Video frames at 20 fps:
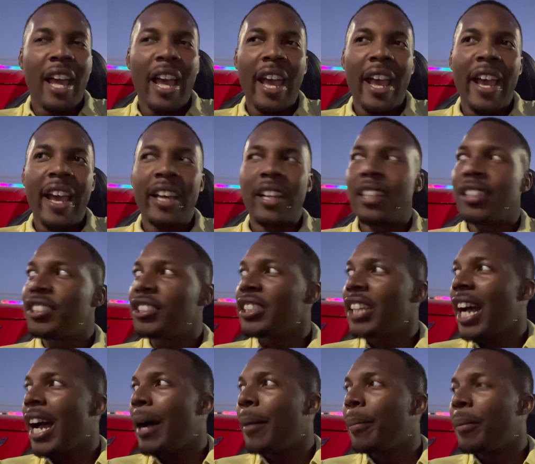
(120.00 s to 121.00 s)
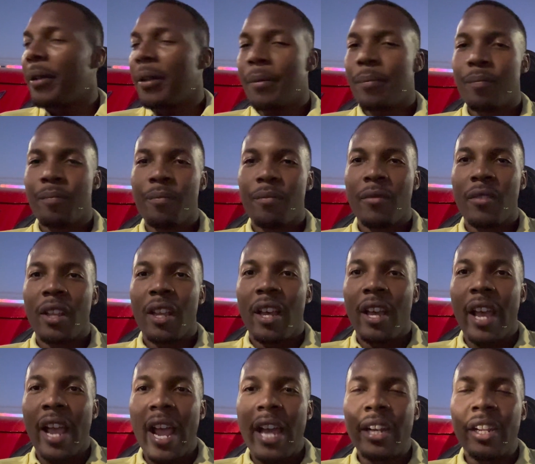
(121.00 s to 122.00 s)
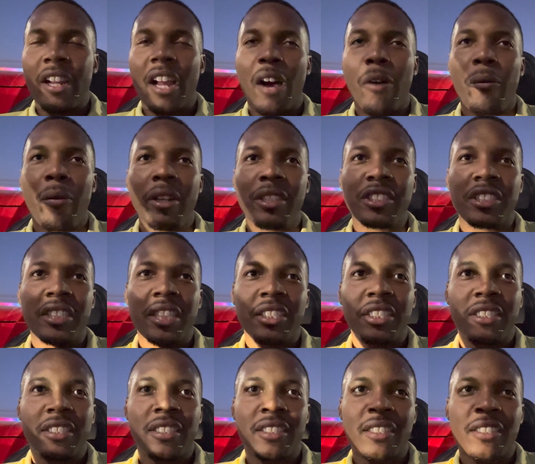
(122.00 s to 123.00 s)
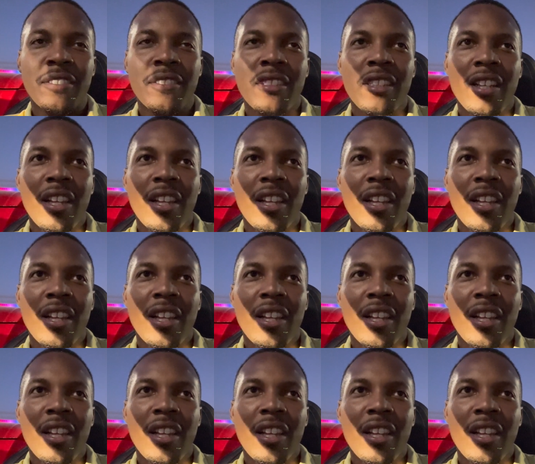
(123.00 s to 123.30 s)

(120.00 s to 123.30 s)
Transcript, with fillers: had a shop, and then her one sister